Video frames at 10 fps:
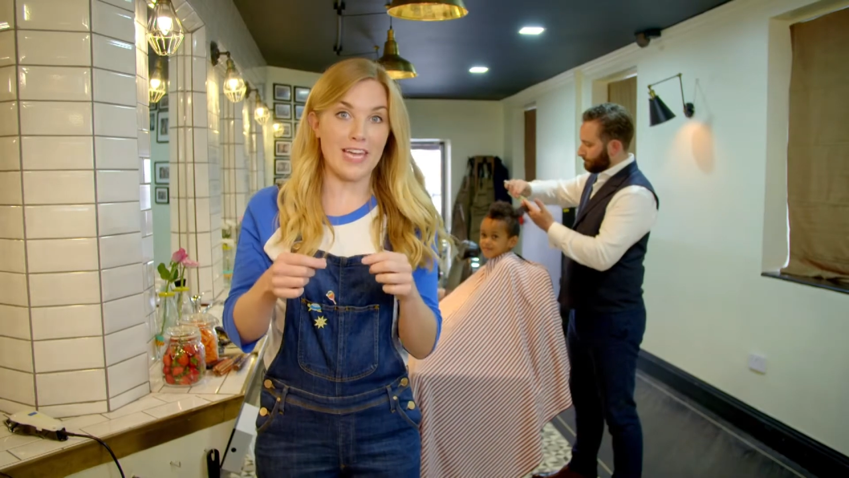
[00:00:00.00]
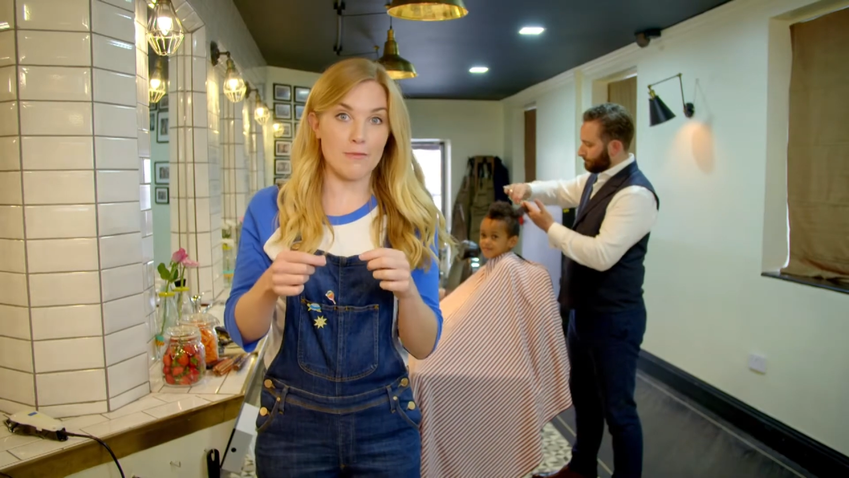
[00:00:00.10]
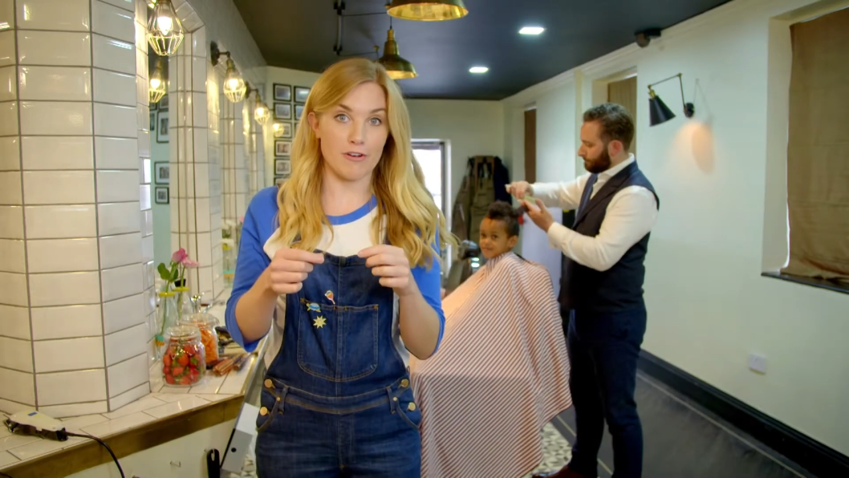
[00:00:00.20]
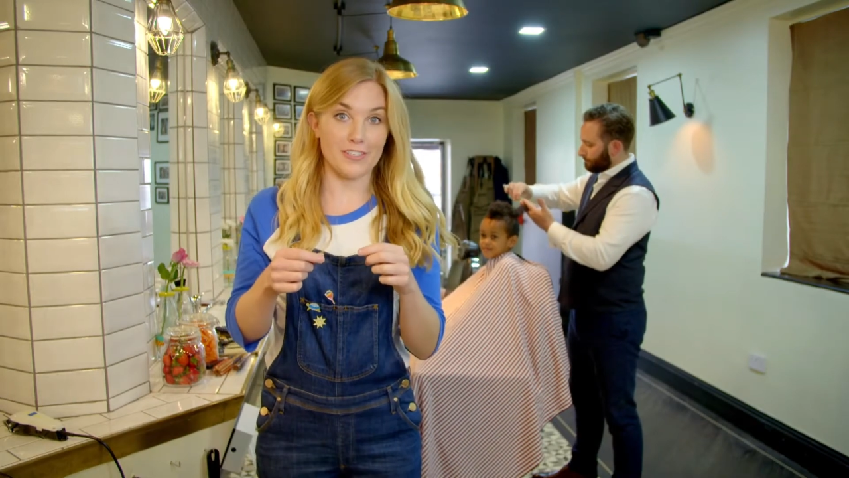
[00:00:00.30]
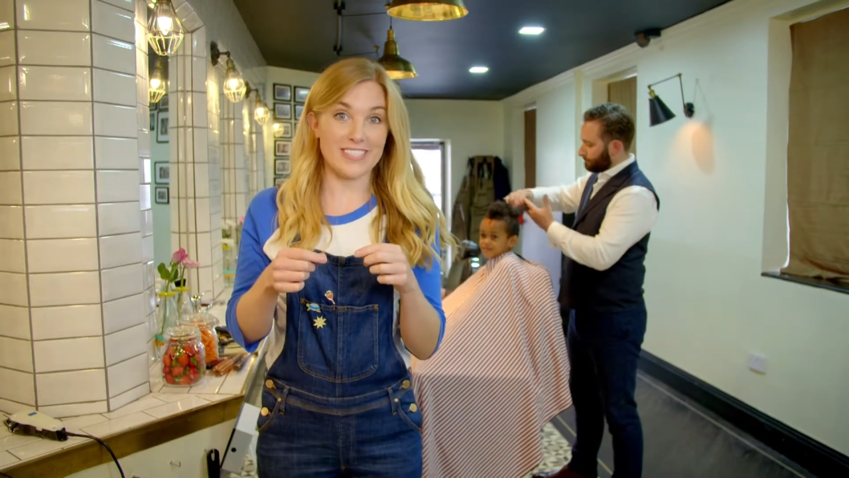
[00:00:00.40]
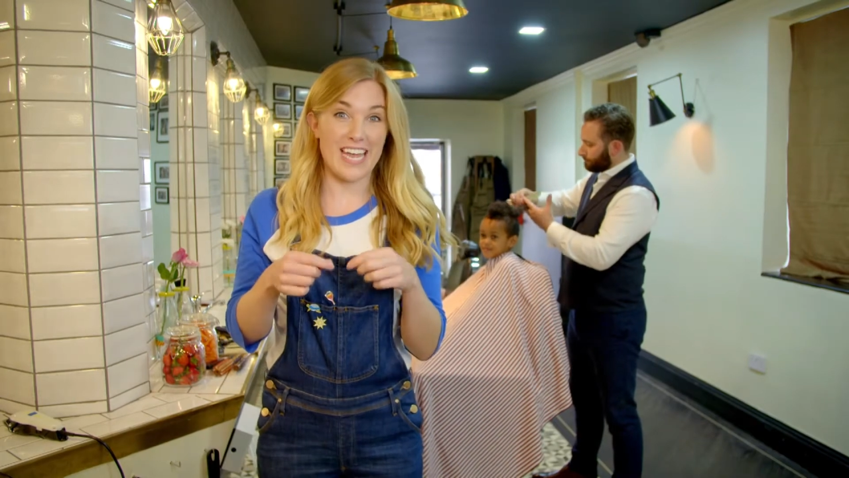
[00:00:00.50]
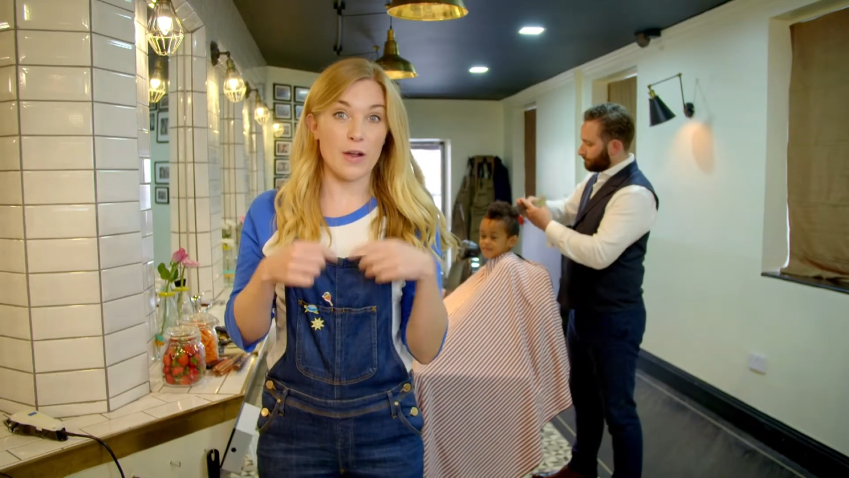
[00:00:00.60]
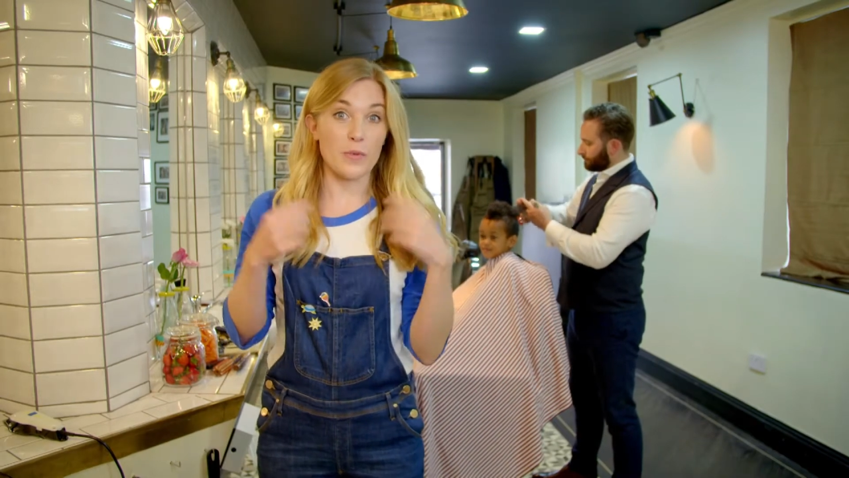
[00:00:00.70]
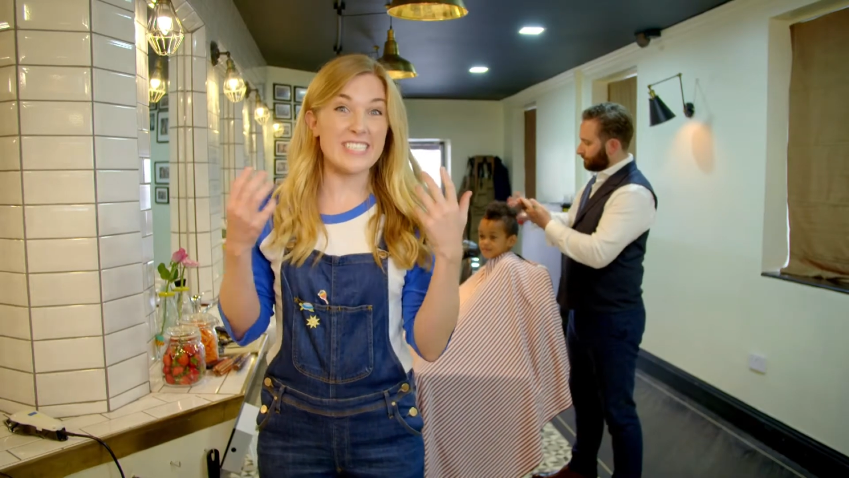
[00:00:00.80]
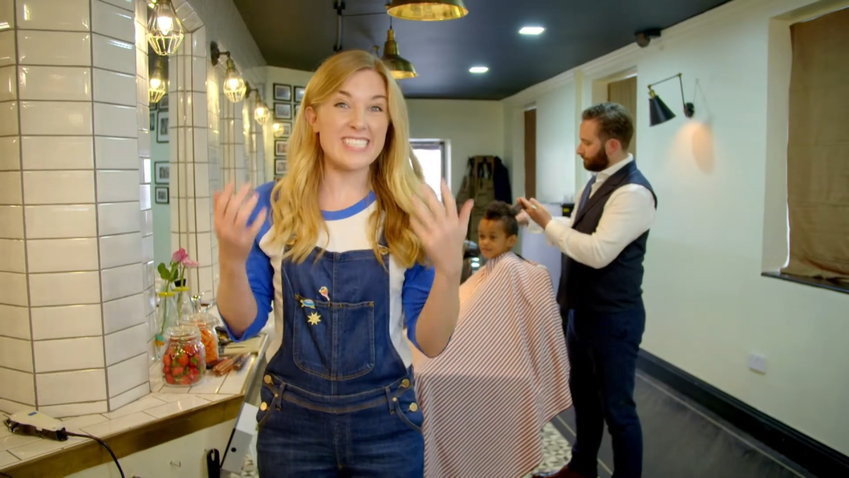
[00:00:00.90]
Gabriel's
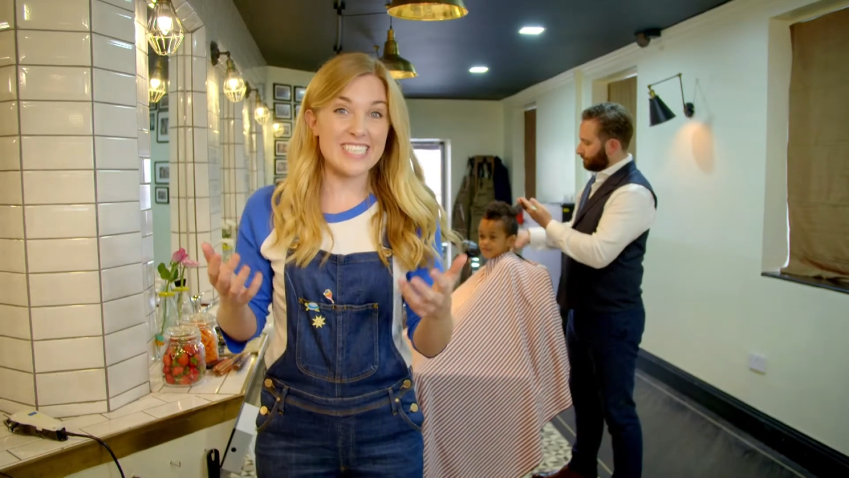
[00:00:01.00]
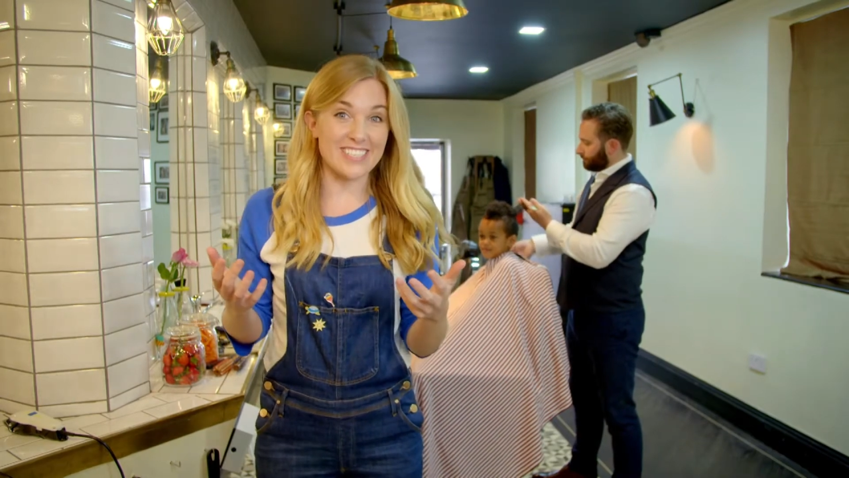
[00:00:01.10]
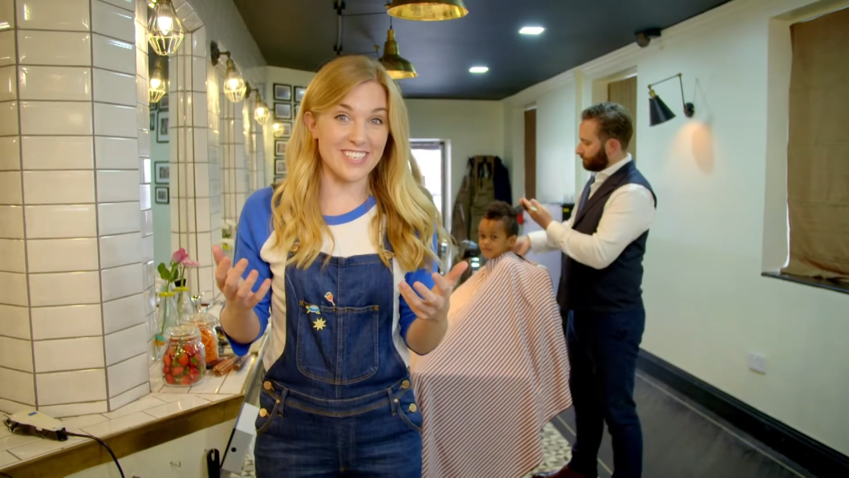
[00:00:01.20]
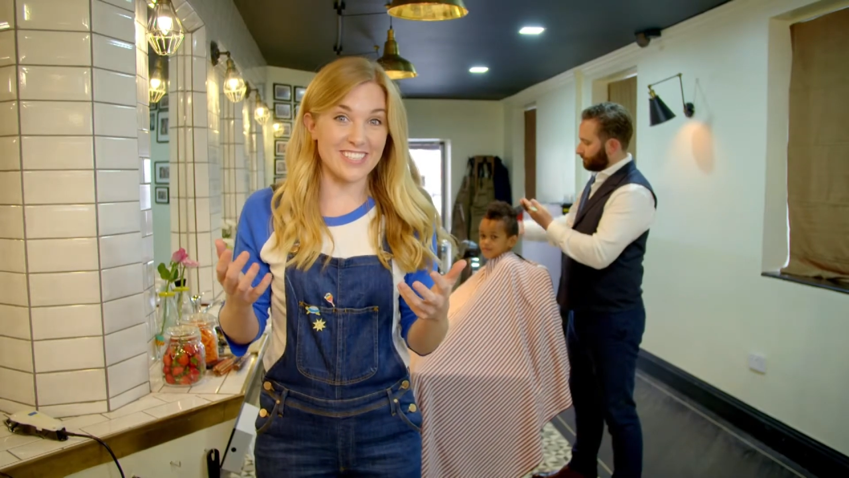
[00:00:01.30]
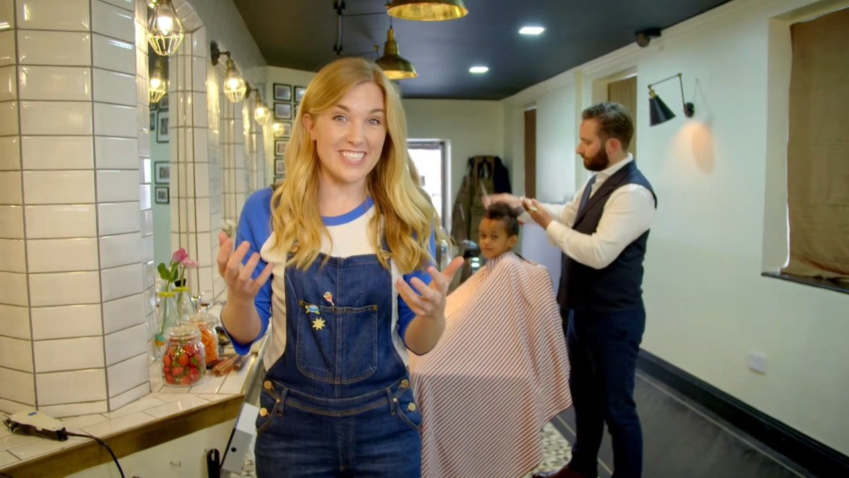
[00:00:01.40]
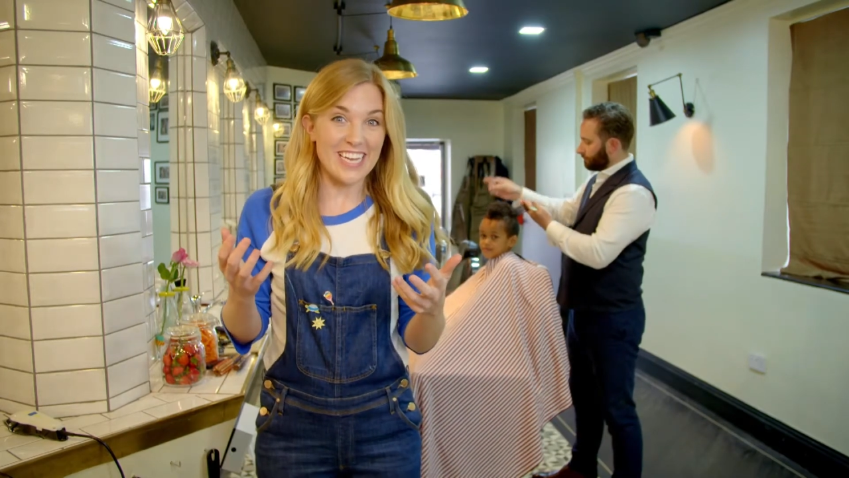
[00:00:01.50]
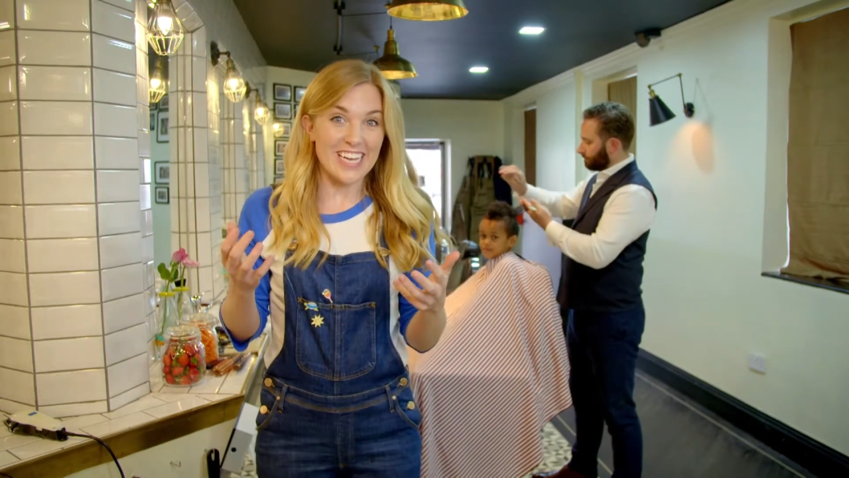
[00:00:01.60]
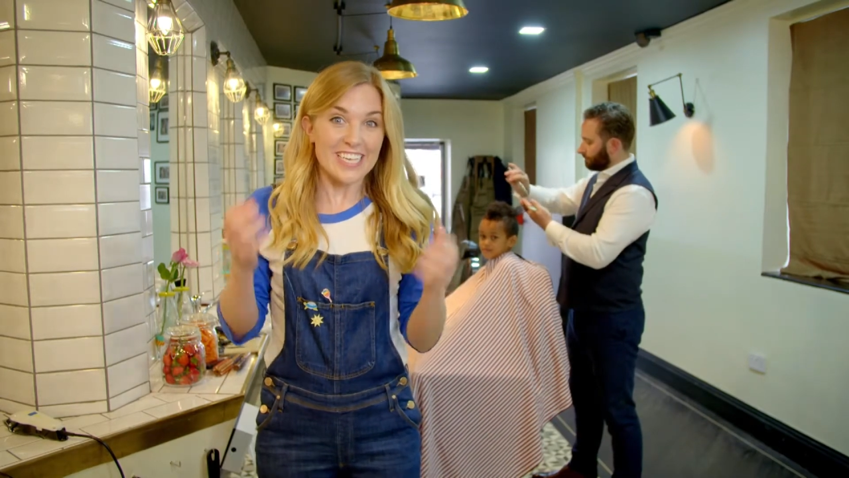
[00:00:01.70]
hair with scissors,